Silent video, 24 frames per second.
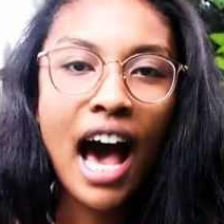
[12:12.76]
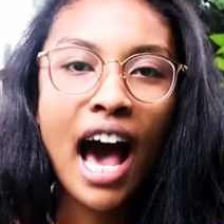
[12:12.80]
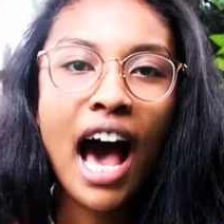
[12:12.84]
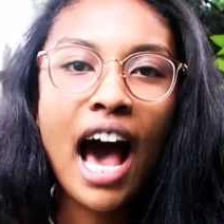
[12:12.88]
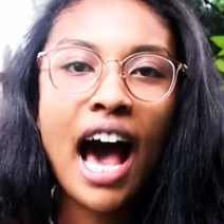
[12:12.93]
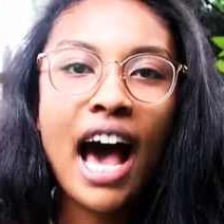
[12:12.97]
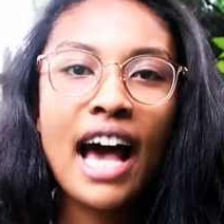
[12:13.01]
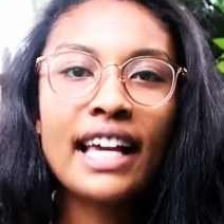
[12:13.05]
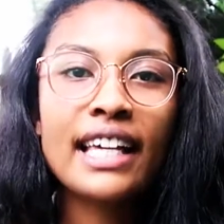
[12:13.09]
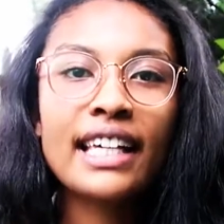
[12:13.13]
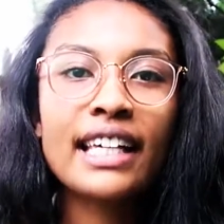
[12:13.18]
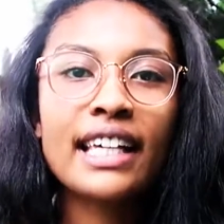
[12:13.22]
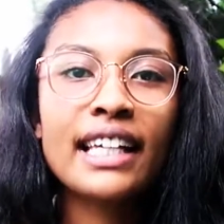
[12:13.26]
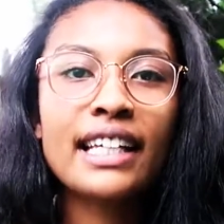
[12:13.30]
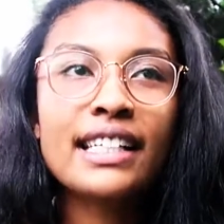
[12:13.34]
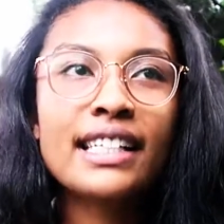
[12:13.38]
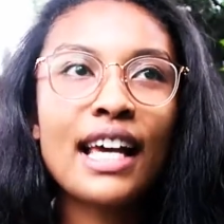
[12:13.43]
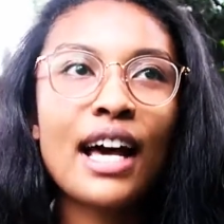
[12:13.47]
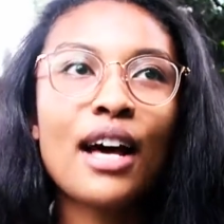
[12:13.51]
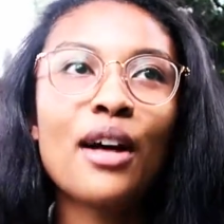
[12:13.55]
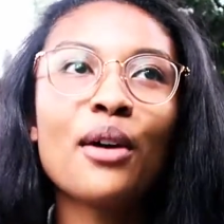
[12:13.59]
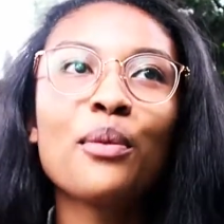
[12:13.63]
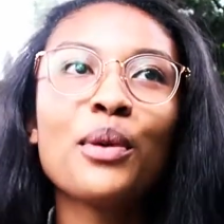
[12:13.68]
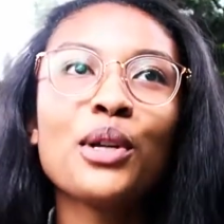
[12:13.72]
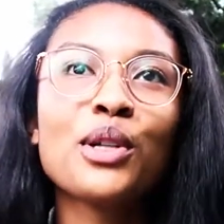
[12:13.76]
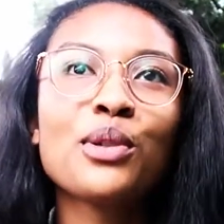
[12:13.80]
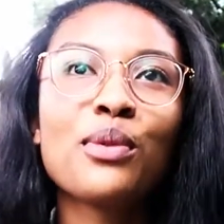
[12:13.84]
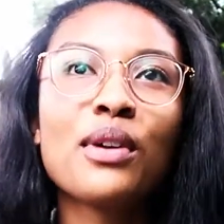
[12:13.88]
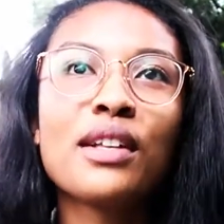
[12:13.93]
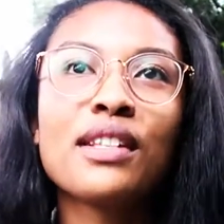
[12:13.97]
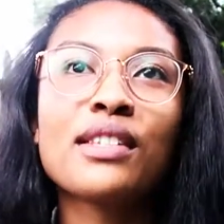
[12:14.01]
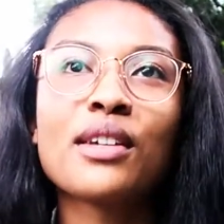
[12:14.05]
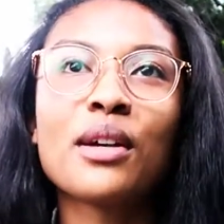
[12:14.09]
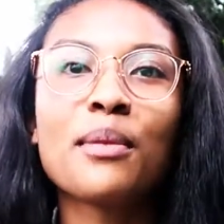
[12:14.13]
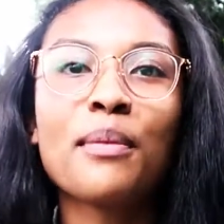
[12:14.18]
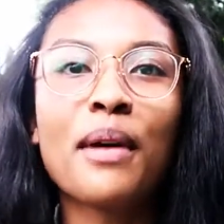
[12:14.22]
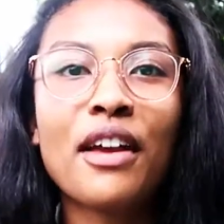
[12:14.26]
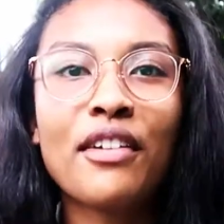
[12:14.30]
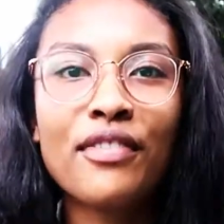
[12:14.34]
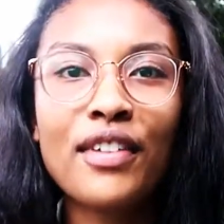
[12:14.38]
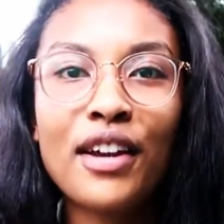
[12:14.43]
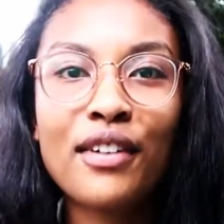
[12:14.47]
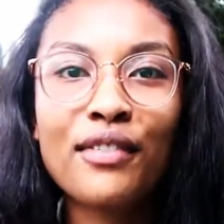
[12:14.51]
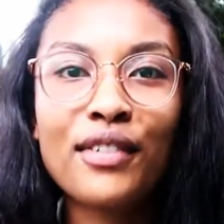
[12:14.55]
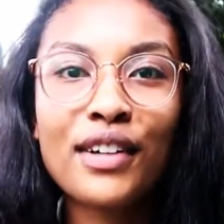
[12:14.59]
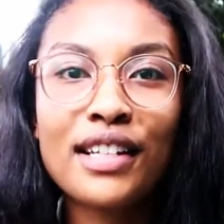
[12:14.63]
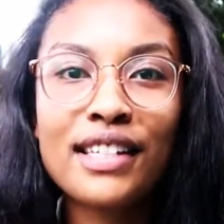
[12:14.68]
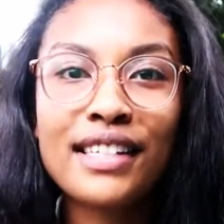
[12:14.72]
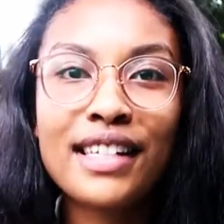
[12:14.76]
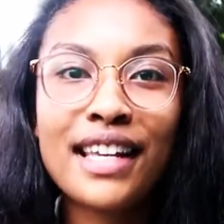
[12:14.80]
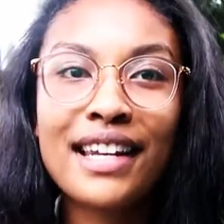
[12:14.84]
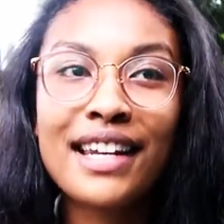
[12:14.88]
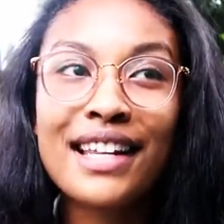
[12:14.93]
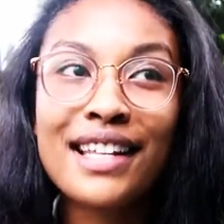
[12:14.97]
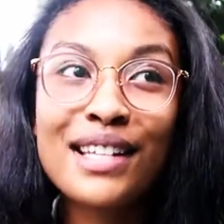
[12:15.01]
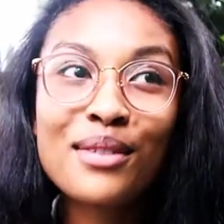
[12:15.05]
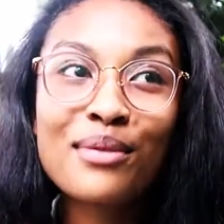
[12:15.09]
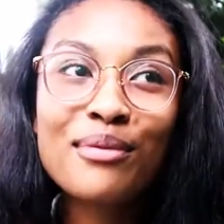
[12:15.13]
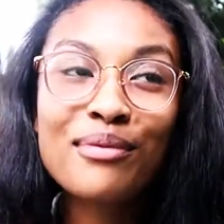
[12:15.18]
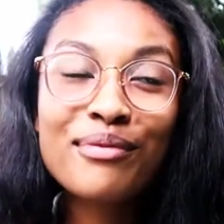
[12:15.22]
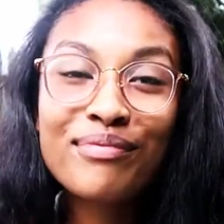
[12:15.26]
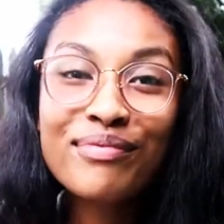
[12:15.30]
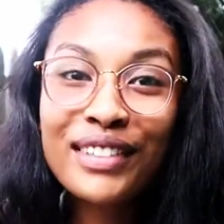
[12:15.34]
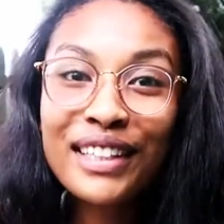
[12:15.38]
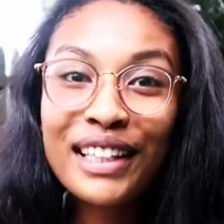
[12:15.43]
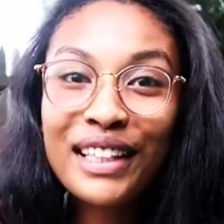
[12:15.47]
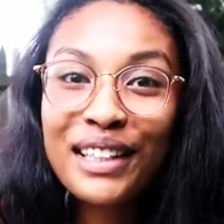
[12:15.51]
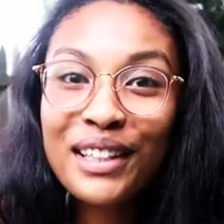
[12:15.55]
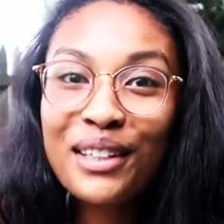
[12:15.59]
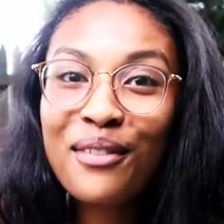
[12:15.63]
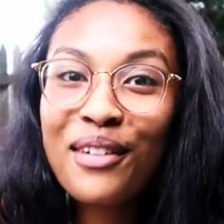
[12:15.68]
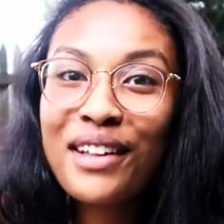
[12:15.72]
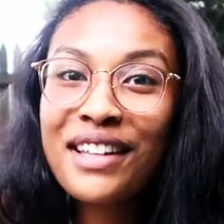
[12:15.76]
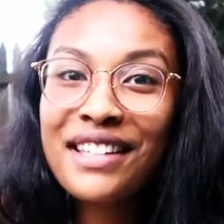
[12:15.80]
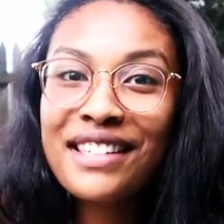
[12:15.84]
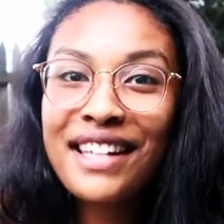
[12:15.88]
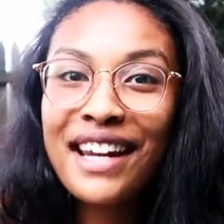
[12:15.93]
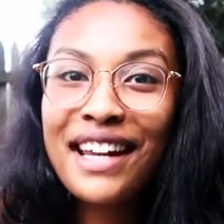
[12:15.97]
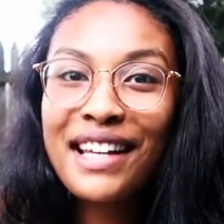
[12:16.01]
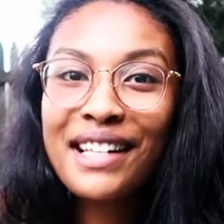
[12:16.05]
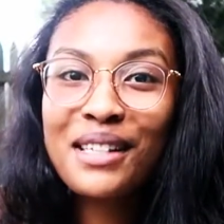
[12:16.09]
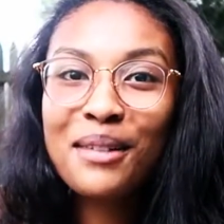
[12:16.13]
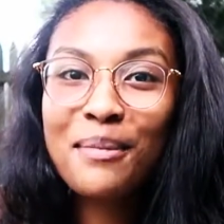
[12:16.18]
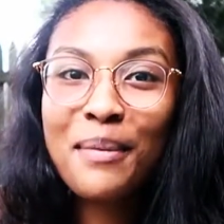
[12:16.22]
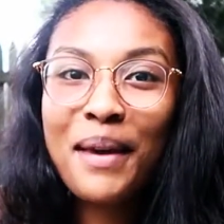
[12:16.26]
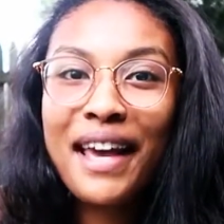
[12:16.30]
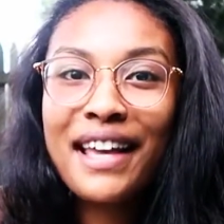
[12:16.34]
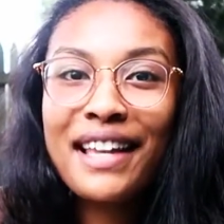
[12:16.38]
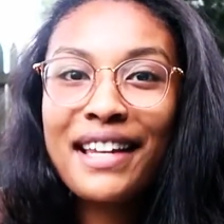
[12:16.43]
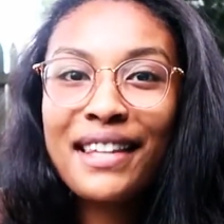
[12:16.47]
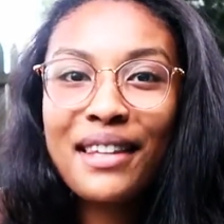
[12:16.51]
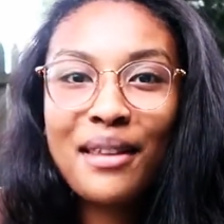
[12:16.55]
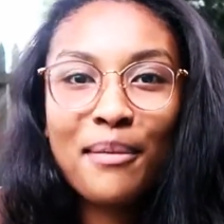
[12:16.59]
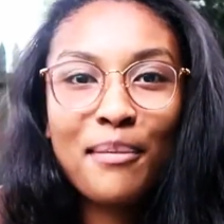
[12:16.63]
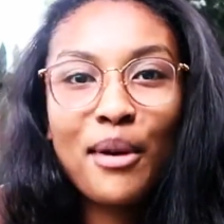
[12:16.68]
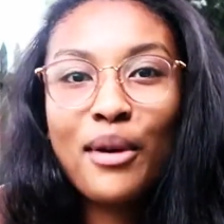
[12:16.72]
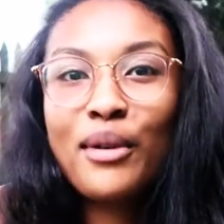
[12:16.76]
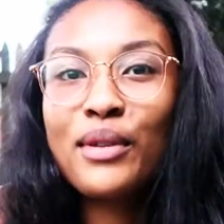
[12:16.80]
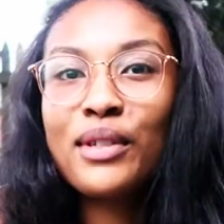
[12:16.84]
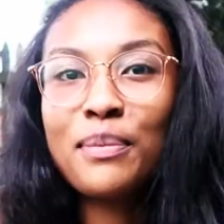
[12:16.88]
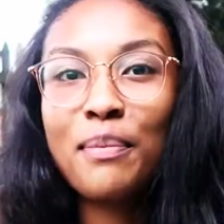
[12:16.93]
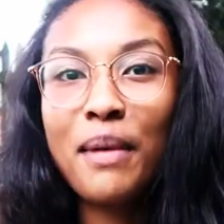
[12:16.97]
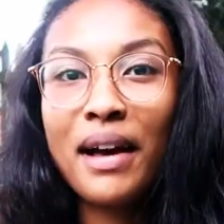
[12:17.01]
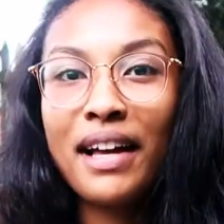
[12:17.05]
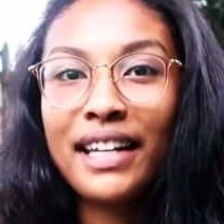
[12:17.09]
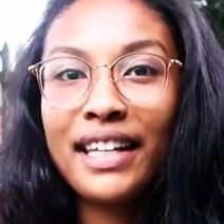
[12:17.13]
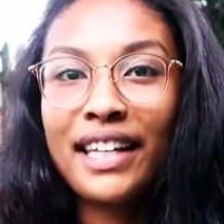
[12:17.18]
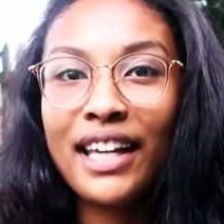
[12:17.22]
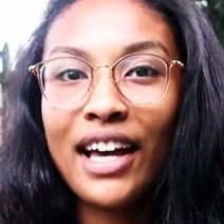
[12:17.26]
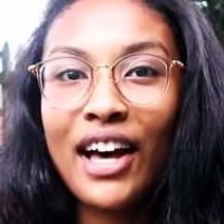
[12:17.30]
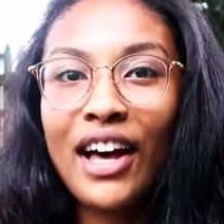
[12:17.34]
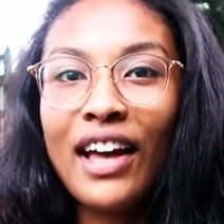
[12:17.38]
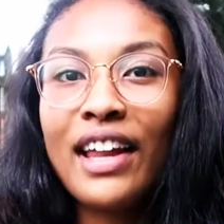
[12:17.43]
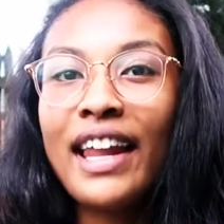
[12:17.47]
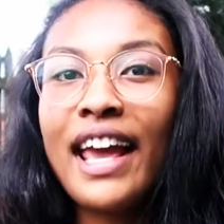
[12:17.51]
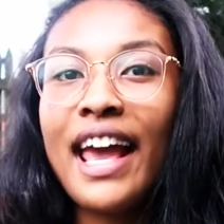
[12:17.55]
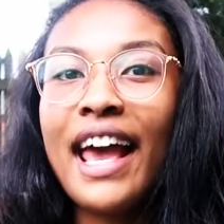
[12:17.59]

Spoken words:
I can tell which ones are my favorites, and it's really the ones that I spend the most money on,